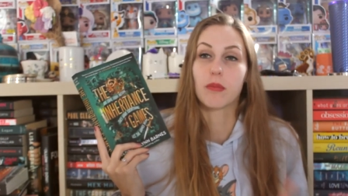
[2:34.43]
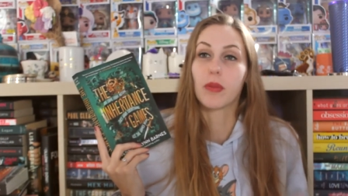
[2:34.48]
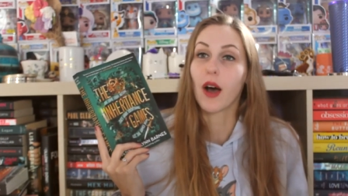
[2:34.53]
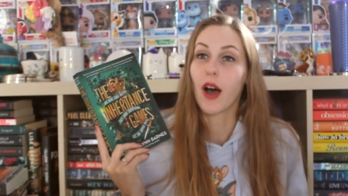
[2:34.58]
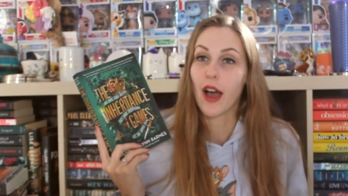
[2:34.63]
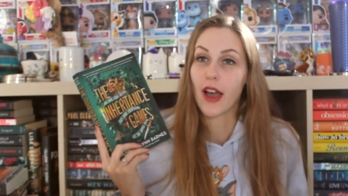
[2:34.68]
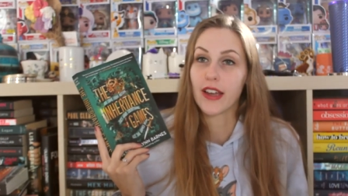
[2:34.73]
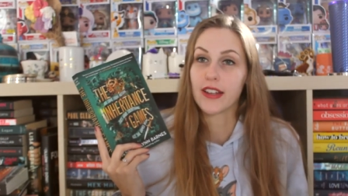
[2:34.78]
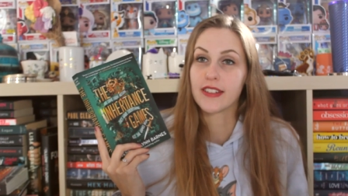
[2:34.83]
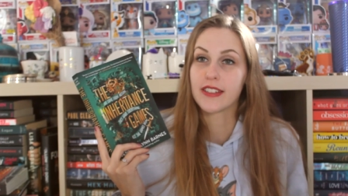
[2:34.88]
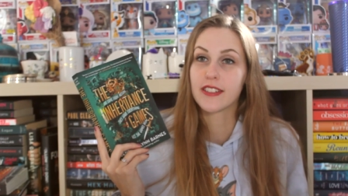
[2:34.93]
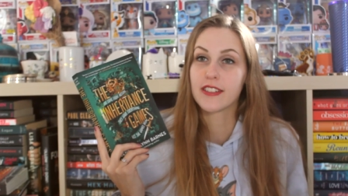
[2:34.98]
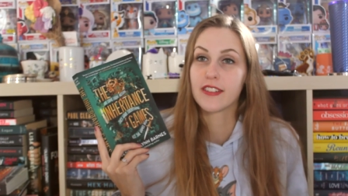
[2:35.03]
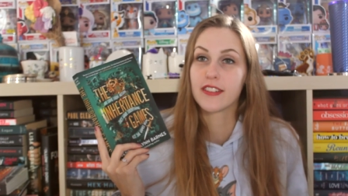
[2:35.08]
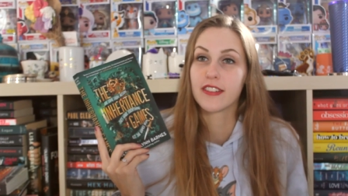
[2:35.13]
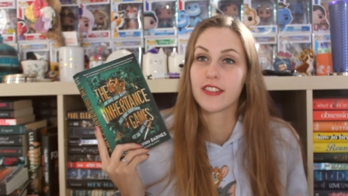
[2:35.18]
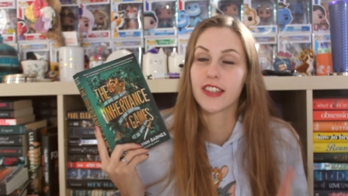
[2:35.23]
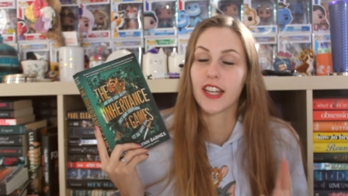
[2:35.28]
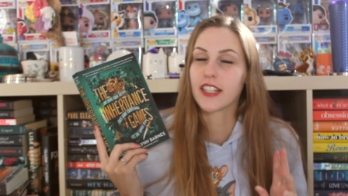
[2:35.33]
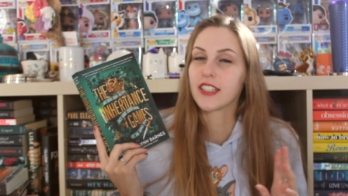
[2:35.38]
but
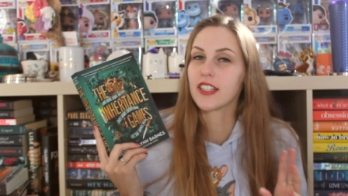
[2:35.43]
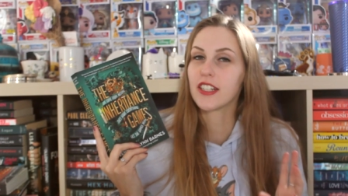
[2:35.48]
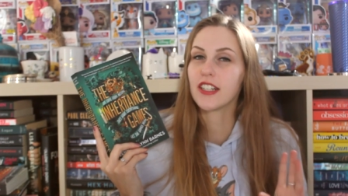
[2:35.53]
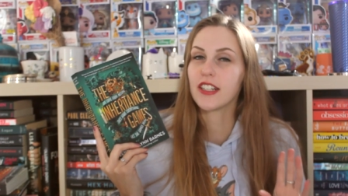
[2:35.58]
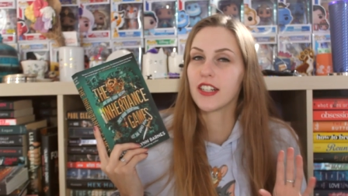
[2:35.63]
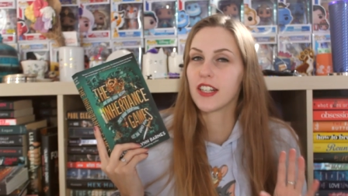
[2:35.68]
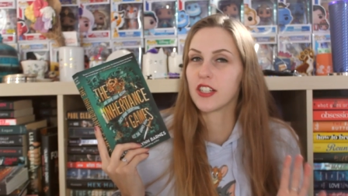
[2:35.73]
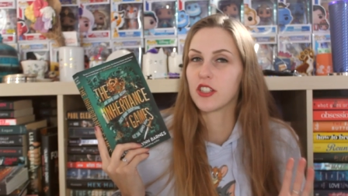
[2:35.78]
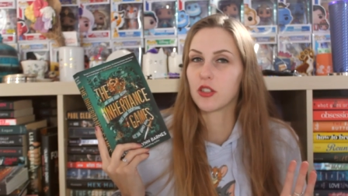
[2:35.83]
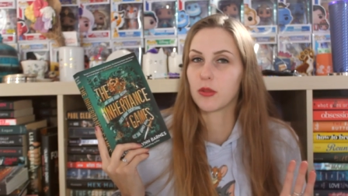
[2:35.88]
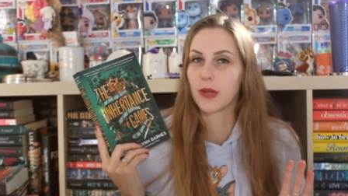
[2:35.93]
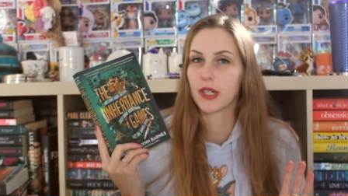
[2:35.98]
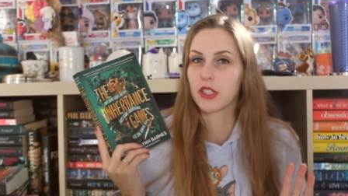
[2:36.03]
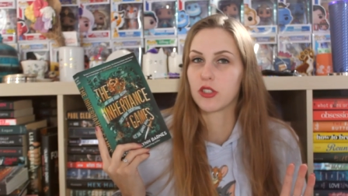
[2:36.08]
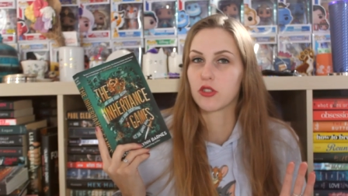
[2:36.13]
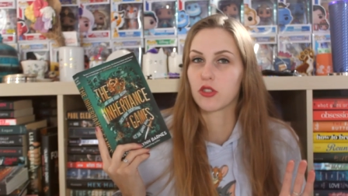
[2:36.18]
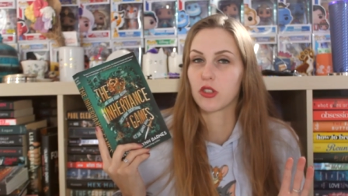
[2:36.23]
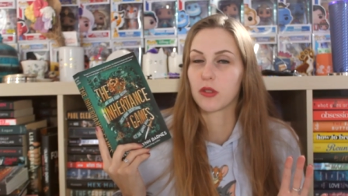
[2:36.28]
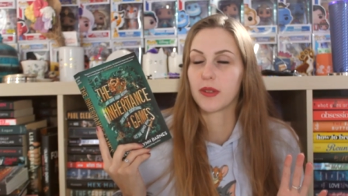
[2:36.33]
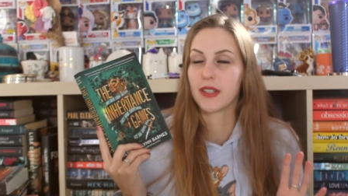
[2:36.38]
that didn't hinder my
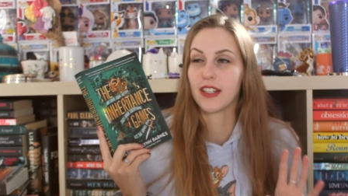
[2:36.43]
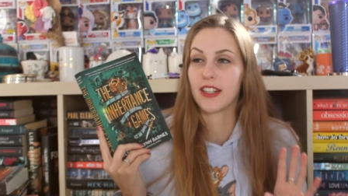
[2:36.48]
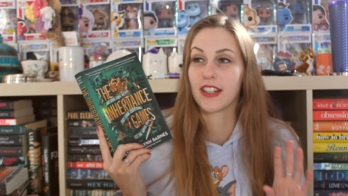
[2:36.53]
enjoyment,